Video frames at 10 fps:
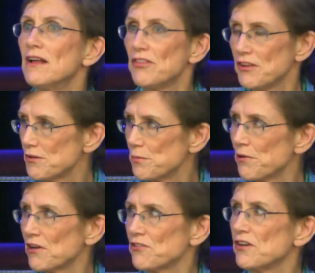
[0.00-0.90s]
that
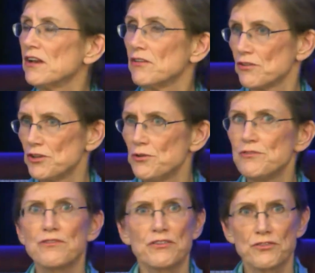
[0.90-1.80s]
depression is a
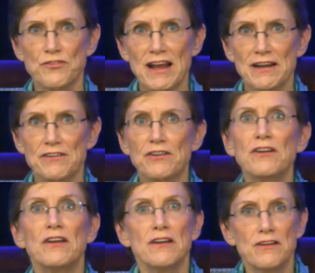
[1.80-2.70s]
huge risk factor
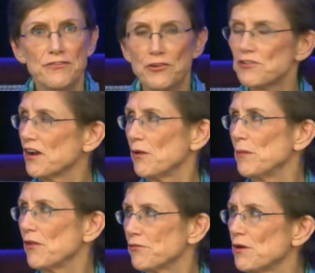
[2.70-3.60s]
for child
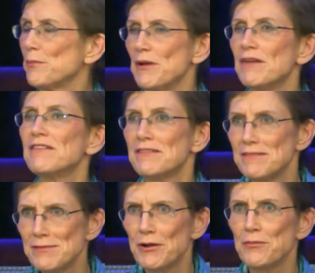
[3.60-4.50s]
maltreatment.
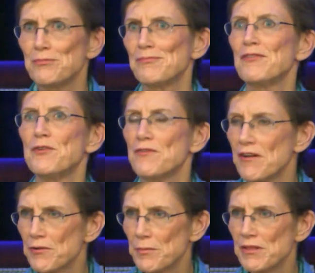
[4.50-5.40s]
If you've
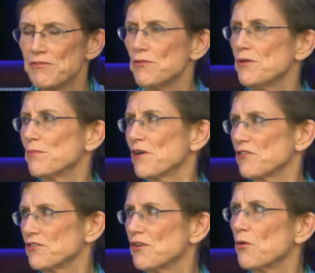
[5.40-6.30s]
ever been through
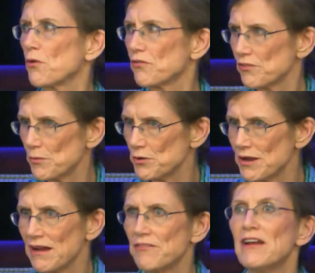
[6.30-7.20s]
depression or if someone you
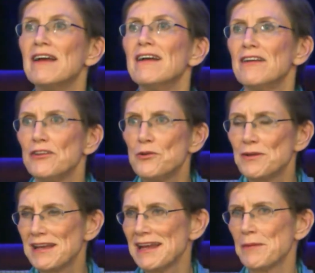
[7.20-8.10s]
have you
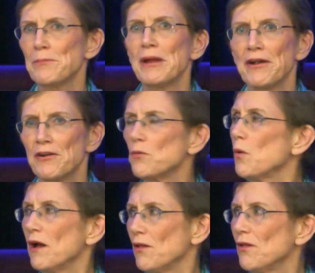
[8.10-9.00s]
can't parent
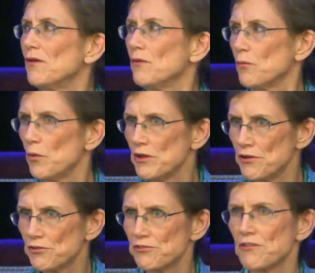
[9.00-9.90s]
well when
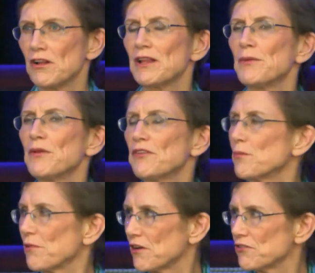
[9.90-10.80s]
you're struggling with
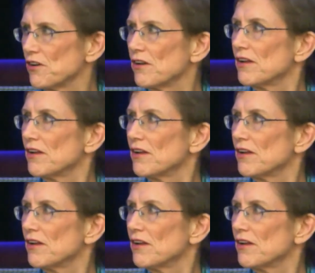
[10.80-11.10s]
depression.